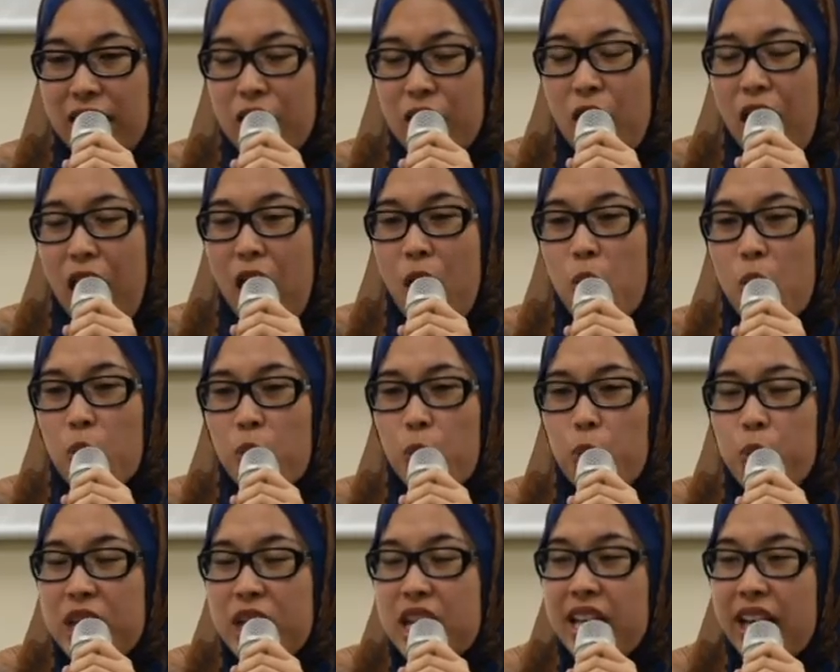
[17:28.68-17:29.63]
how
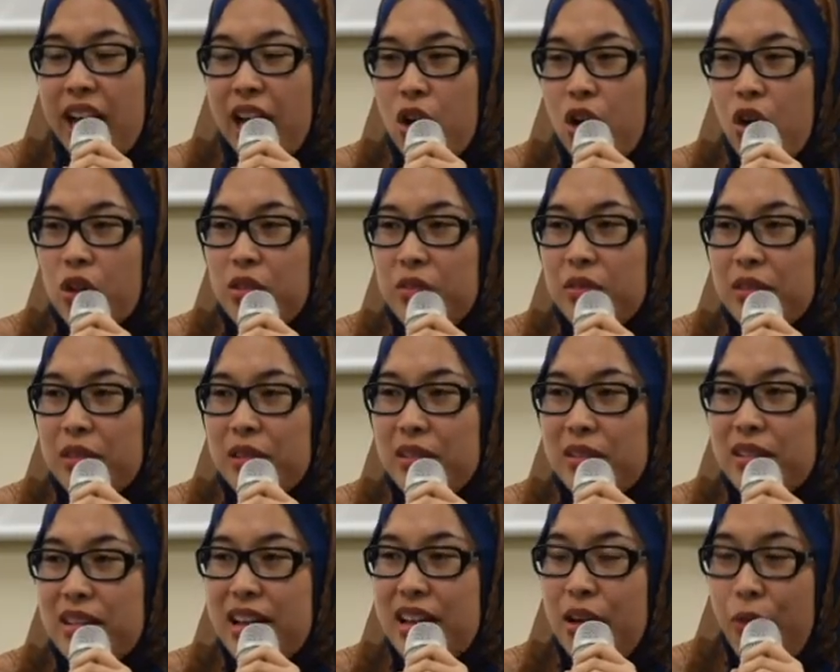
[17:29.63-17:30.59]
we cannot
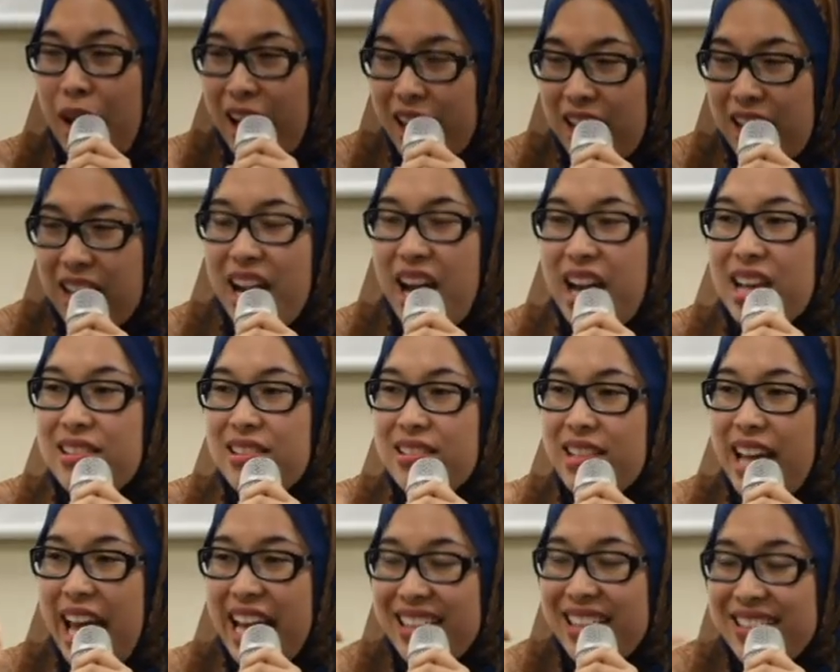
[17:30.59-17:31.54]
recognize,
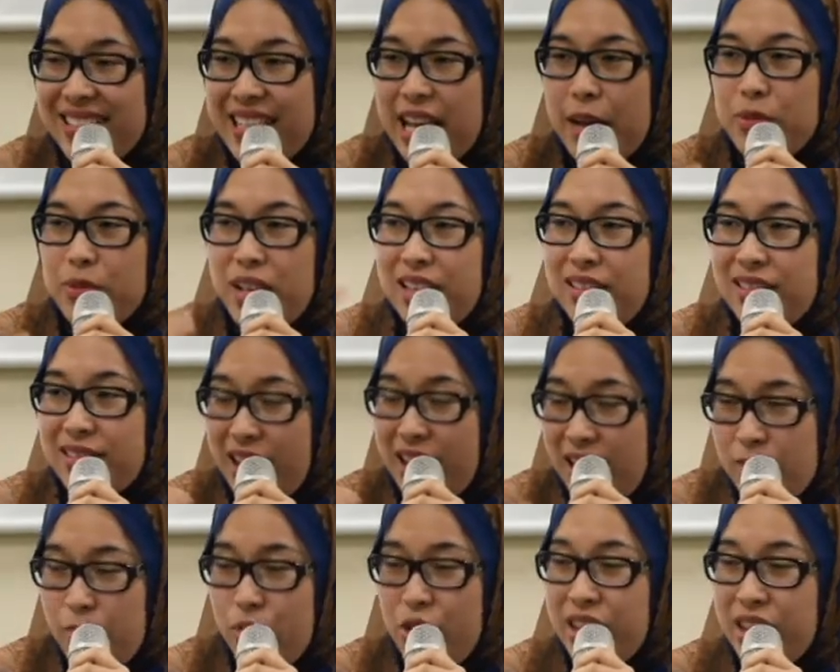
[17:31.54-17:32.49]
accept, and
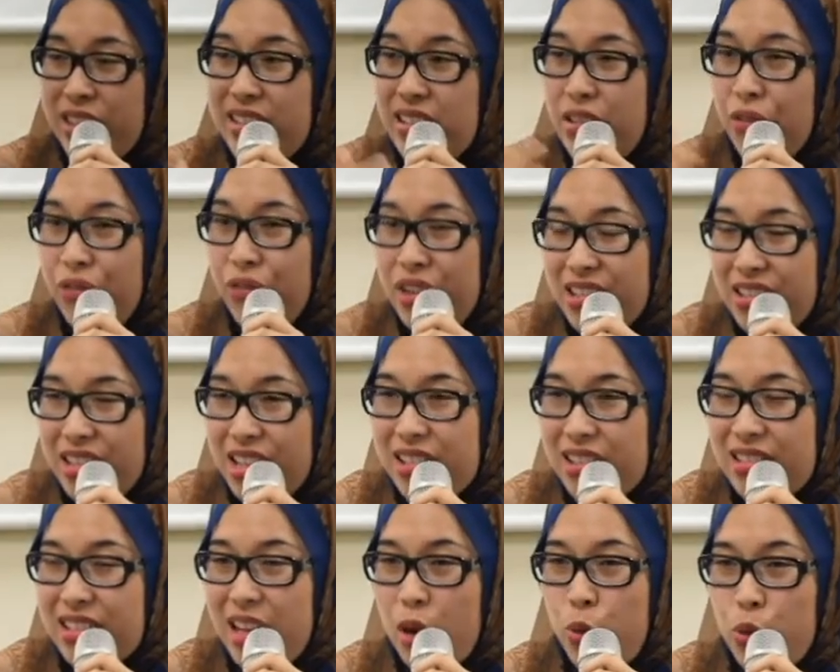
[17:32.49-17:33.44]
celebrate the
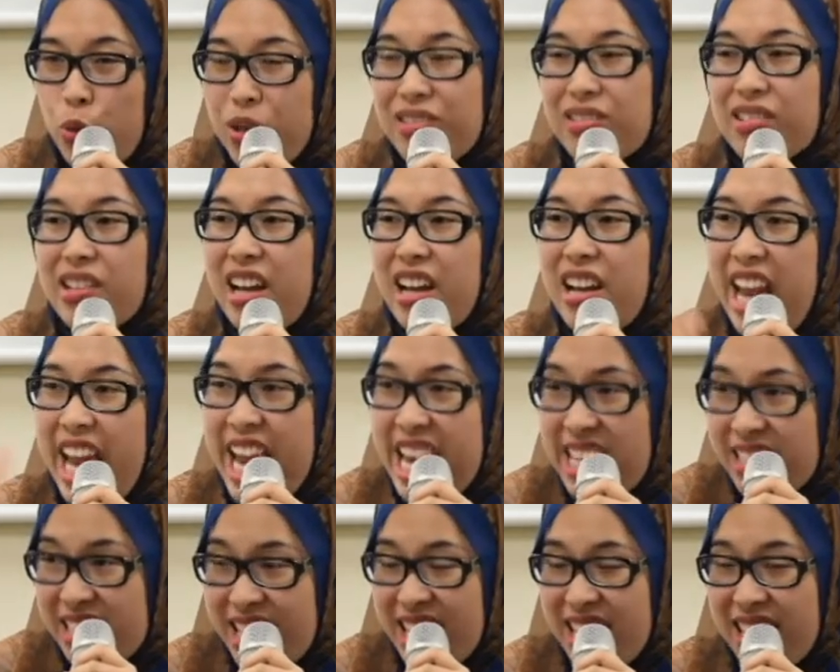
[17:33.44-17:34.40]
differences that we start
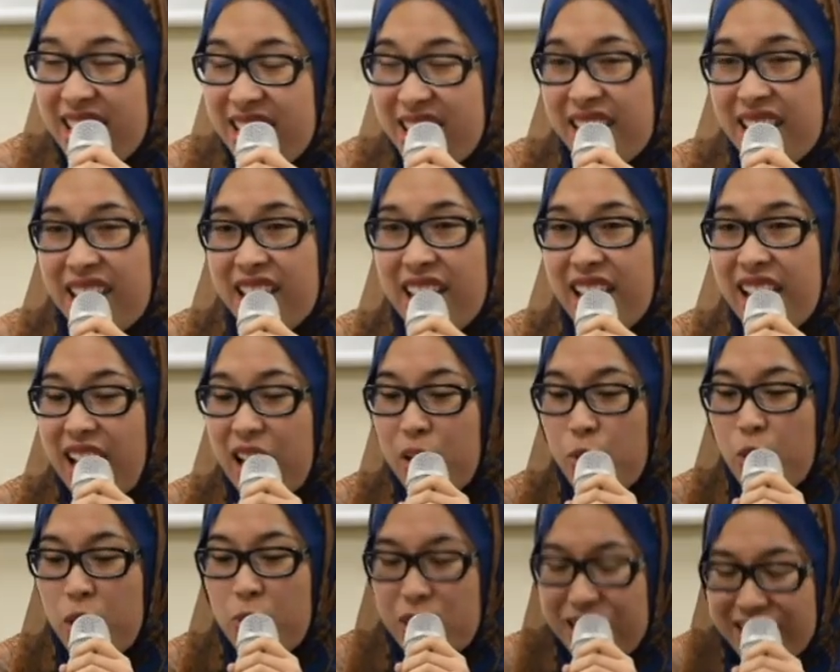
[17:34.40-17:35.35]
hating, and
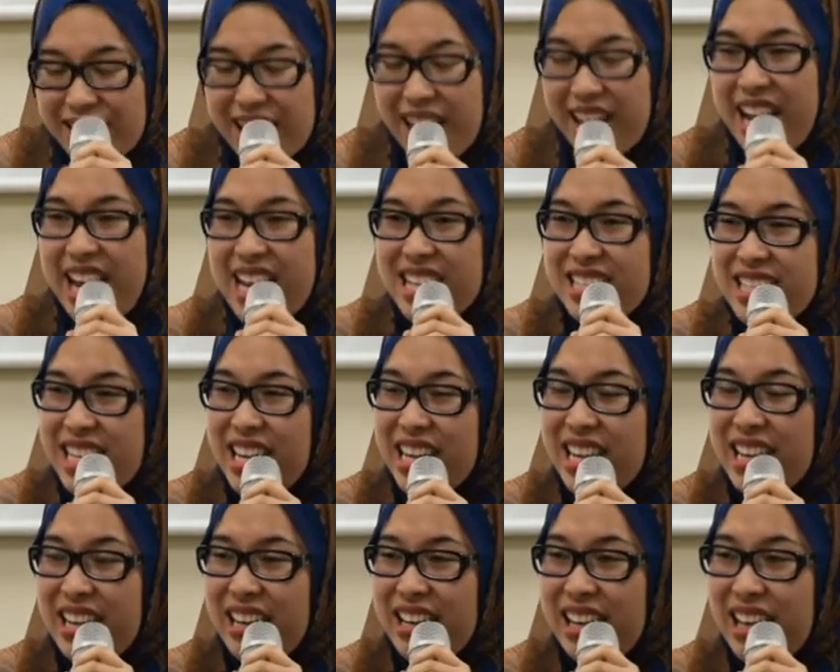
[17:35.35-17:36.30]
when we start
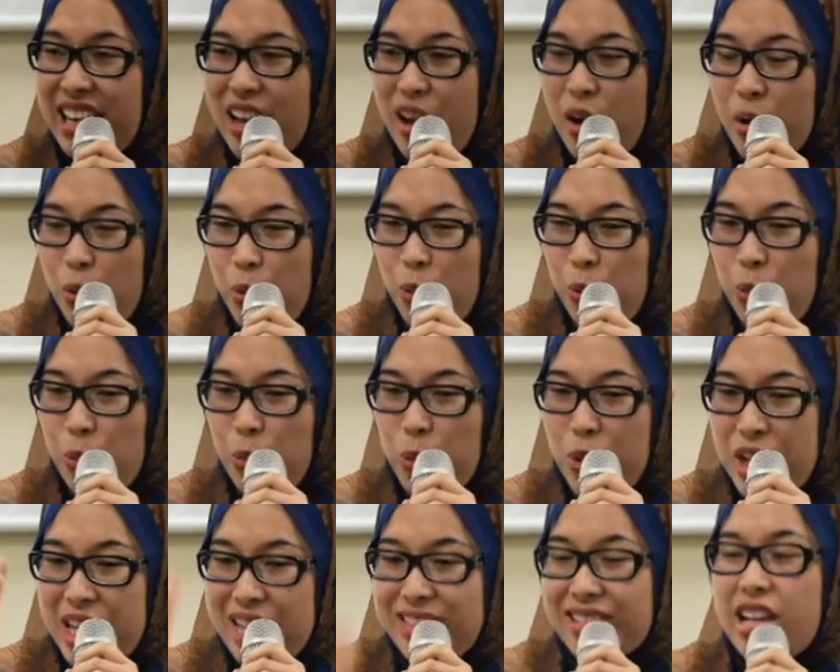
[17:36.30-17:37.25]
hating,
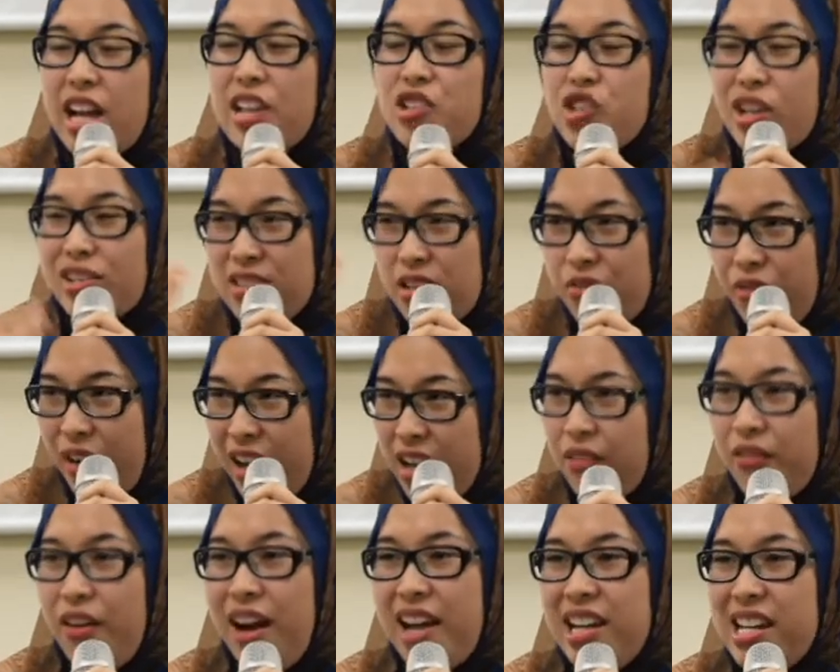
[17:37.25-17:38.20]
we start justifying
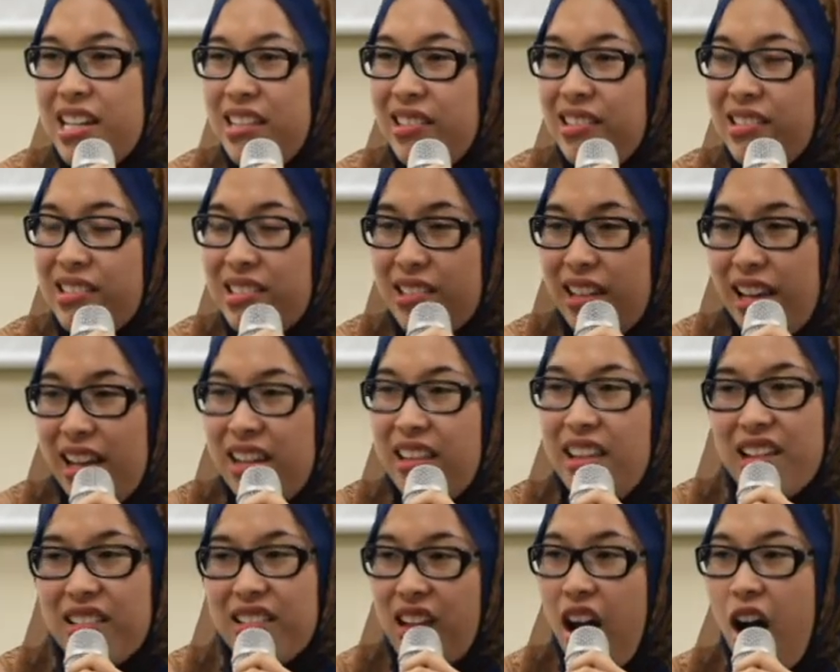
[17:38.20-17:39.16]
violence, and
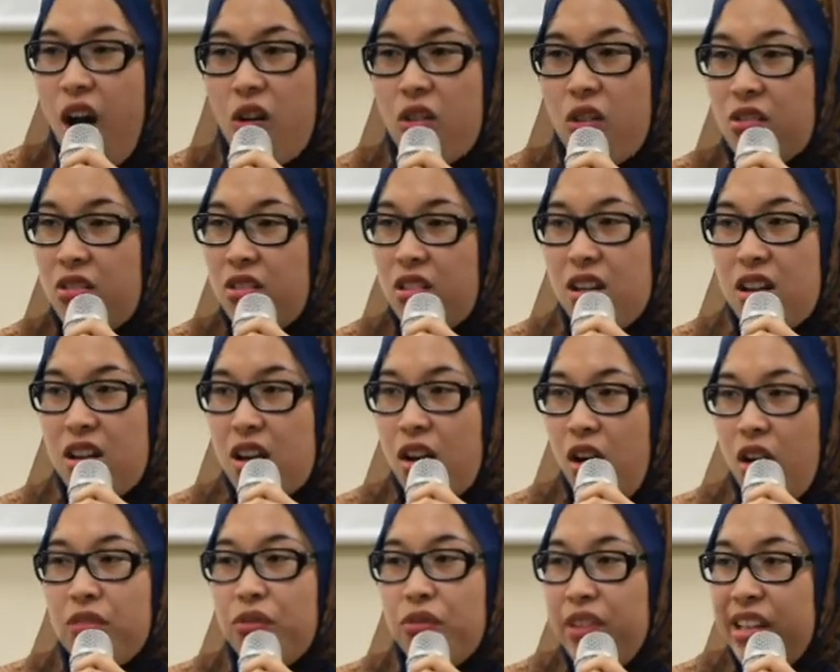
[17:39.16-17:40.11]
that's how
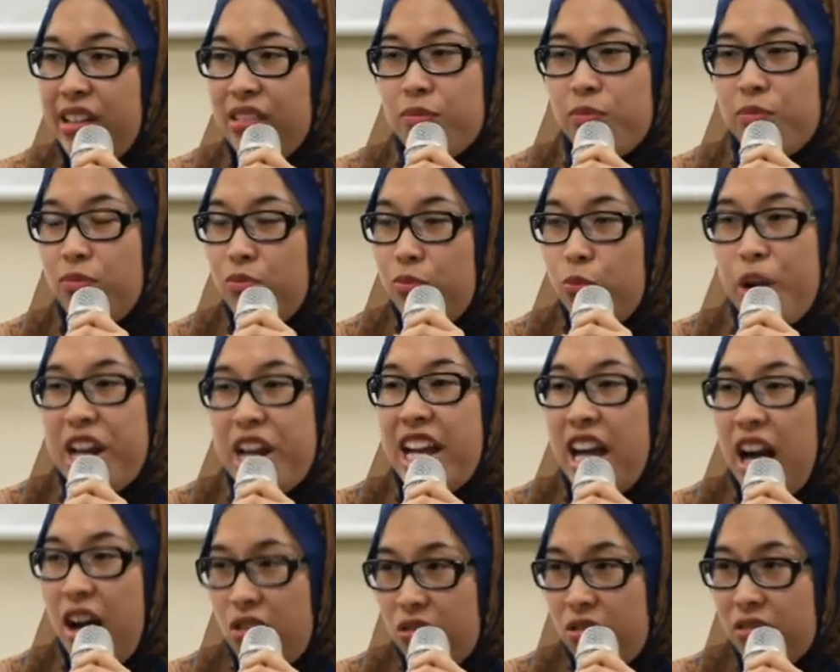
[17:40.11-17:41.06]
conflicts break
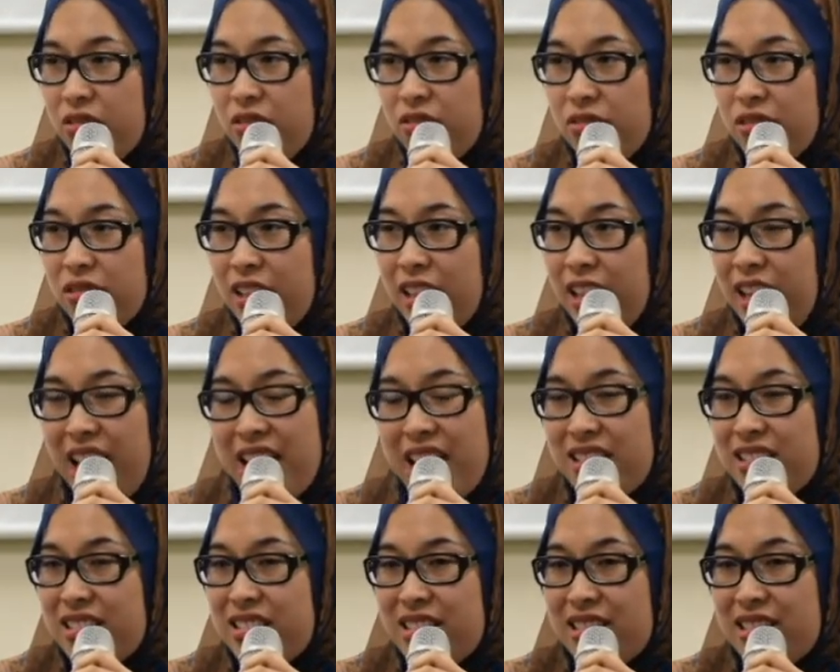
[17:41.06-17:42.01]
out.
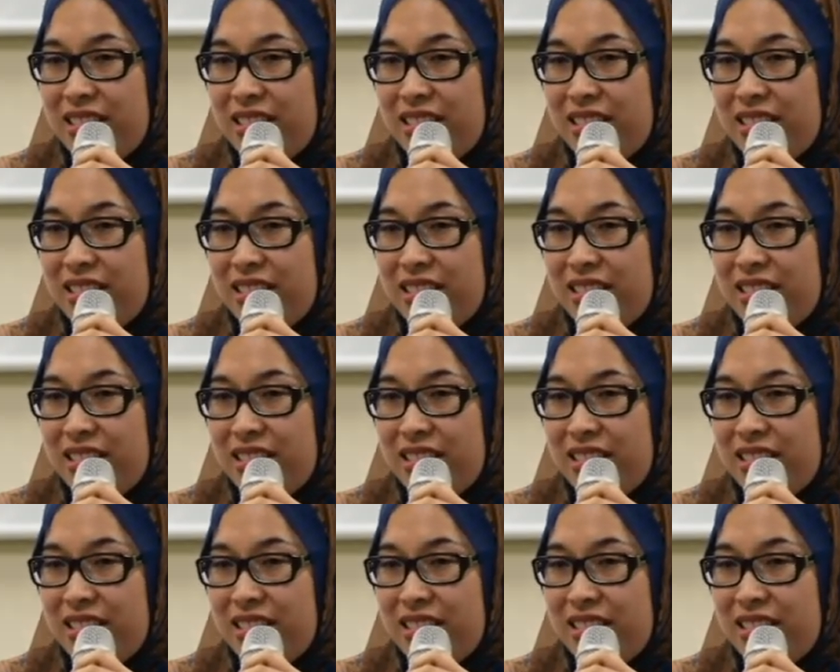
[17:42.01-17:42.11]
And